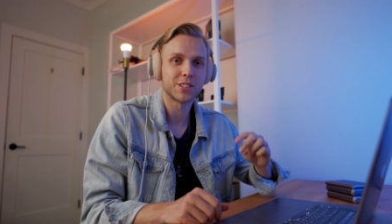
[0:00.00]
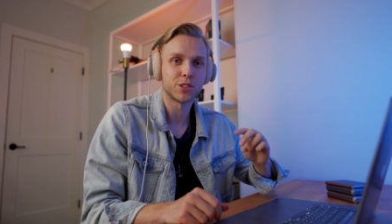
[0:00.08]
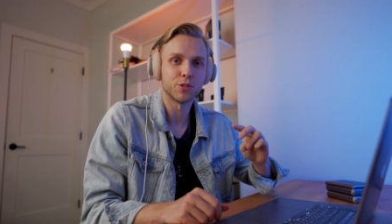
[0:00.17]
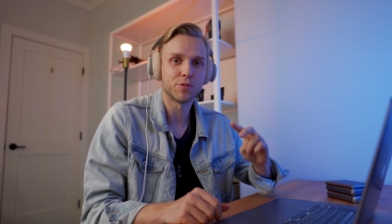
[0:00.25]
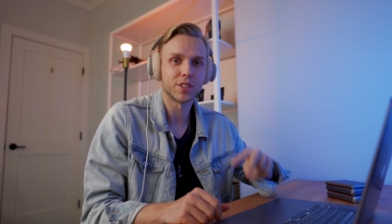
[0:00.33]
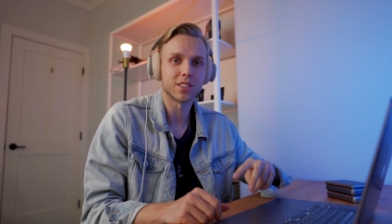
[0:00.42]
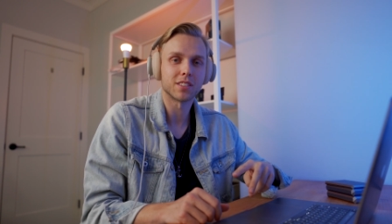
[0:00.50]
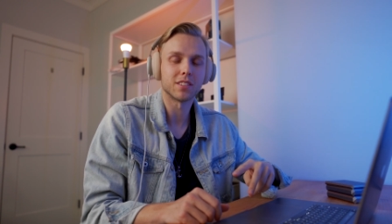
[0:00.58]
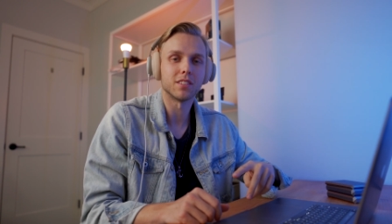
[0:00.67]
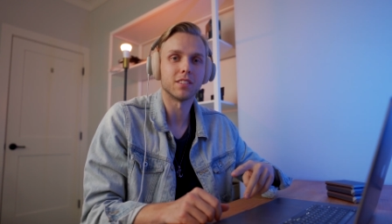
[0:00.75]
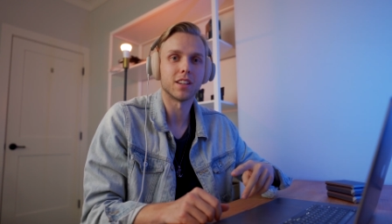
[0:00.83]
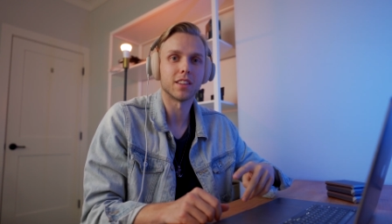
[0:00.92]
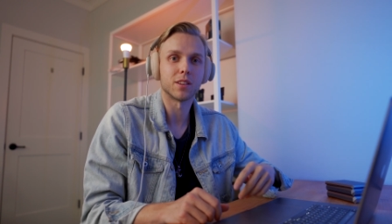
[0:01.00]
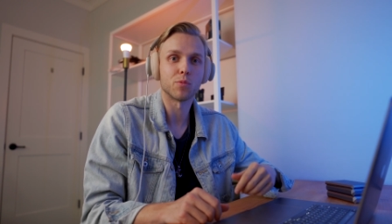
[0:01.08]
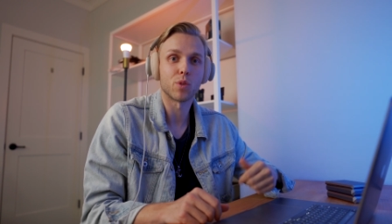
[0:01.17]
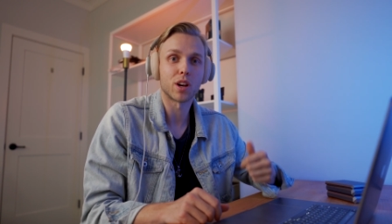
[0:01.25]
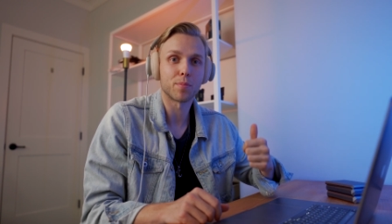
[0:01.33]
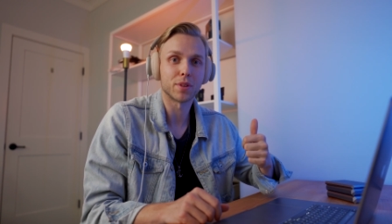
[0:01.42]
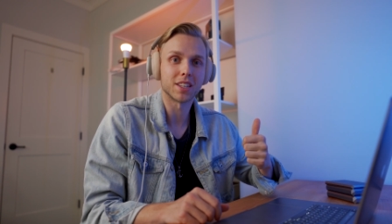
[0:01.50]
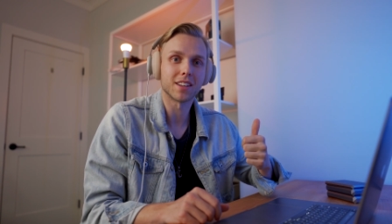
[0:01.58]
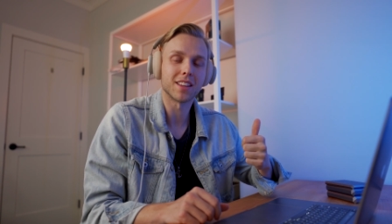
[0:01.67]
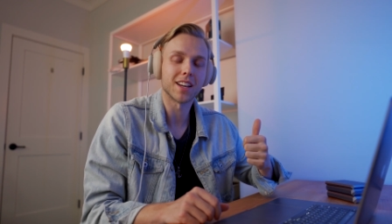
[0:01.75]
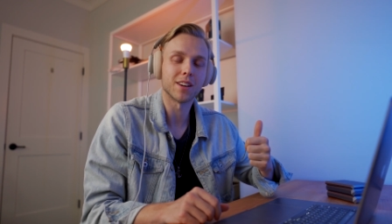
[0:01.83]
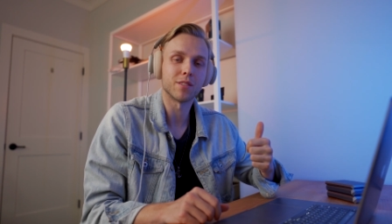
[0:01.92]
two physical, and then one up in the
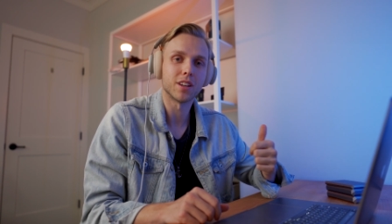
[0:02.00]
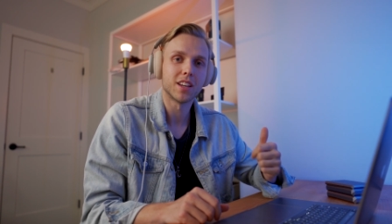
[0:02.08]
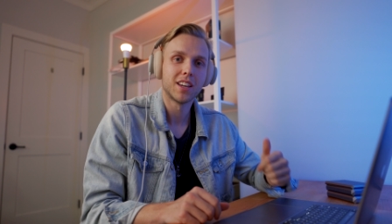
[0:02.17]
cloud.